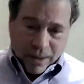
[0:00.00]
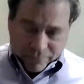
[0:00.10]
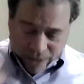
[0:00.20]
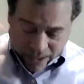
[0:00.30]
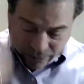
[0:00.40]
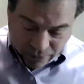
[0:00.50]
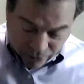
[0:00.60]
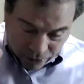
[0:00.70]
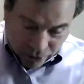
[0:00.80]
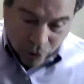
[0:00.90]
I've got
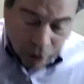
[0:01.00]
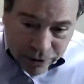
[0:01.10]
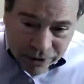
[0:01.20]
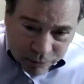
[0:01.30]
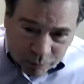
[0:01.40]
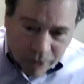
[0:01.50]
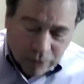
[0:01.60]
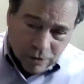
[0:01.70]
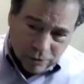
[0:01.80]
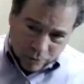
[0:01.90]
all these
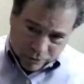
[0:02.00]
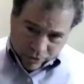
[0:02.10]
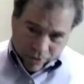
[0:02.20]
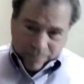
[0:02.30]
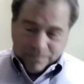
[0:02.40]
winter clothes on.